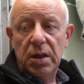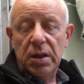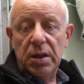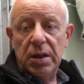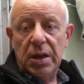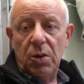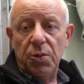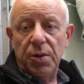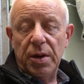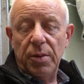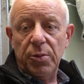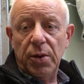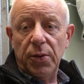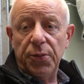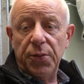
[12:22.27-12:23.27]
now that
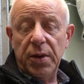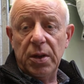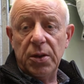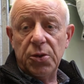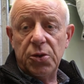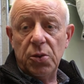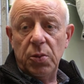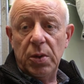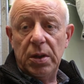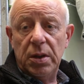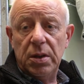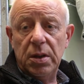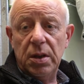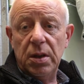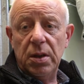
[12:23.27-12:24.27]
I'm not feeling so well,
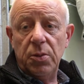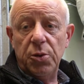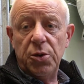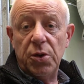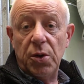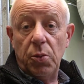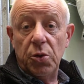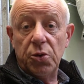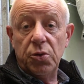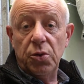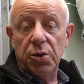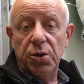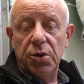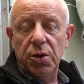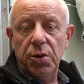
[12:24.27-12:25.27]
which I was going
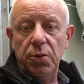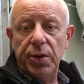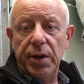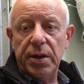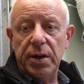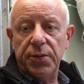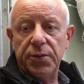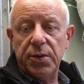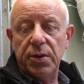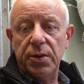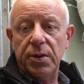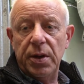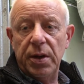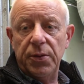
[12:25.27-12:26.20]
to do right after